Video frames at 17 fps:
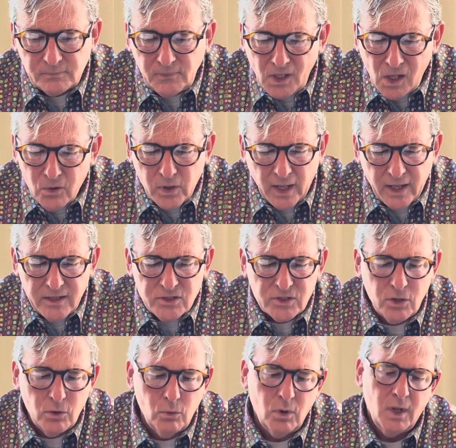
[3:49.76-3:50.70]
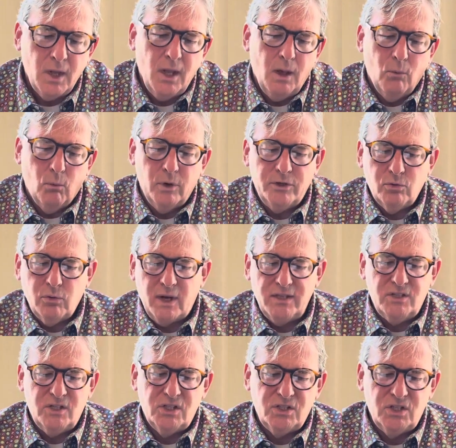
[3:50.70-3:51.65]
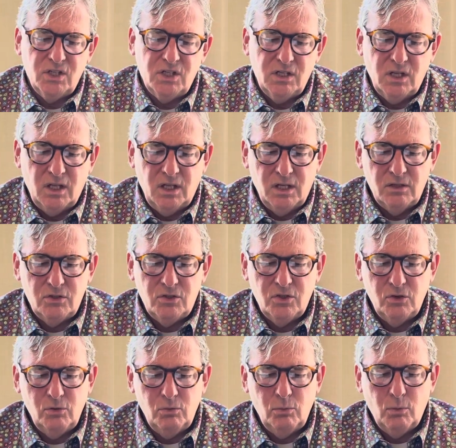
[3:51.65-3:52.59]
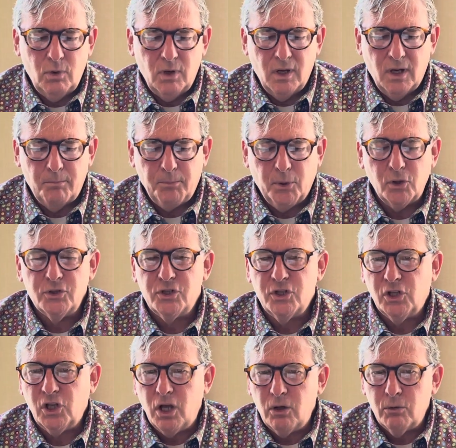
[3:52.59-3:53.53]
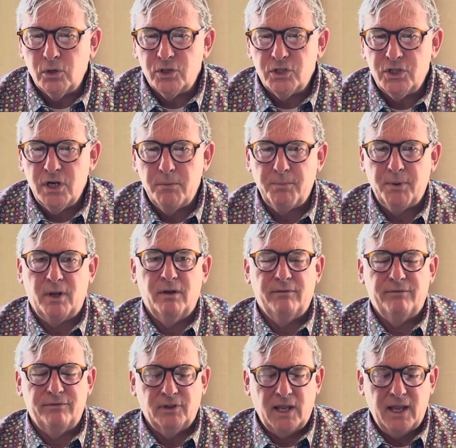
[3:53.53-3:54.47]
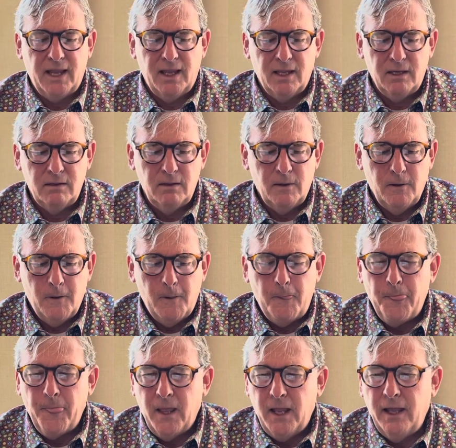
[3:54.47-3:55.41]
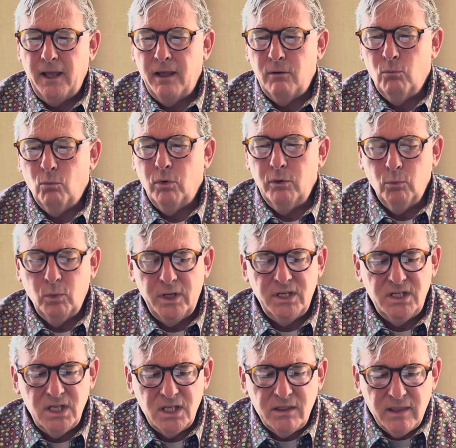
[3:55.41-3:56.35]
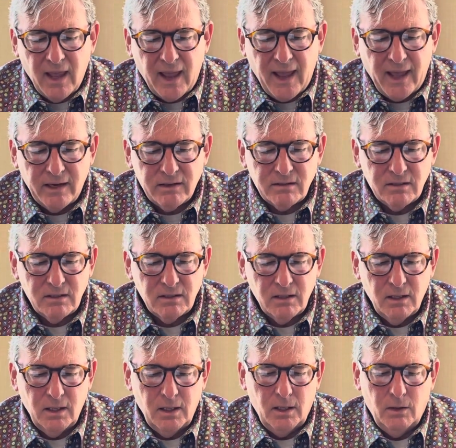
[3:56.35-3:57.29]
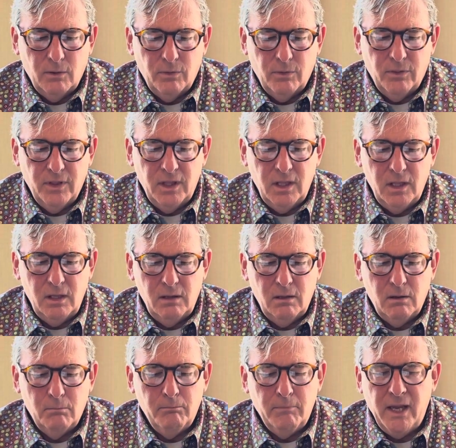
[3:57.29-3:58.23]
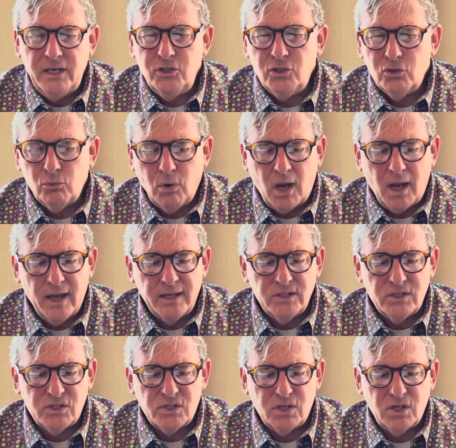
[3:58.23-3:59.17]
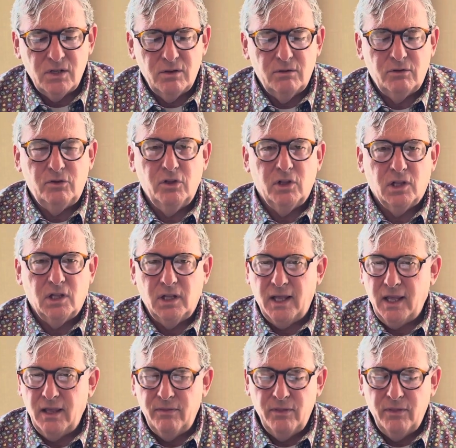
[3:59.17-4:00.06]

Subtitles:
Okay, so we transitioned into personal ownership of land, and when we did that, the major rights to the land